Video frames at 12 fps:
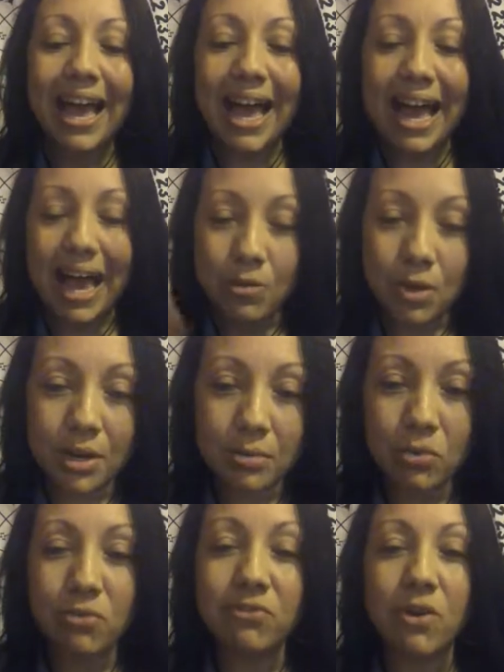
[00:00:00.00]
I want to
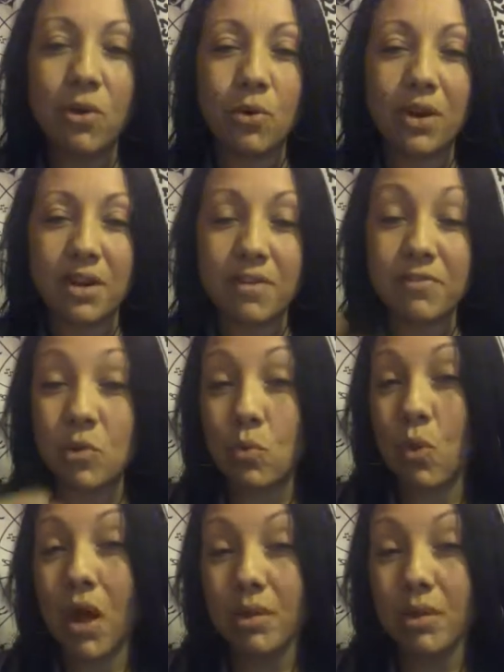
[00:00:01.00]
move forward. And if you want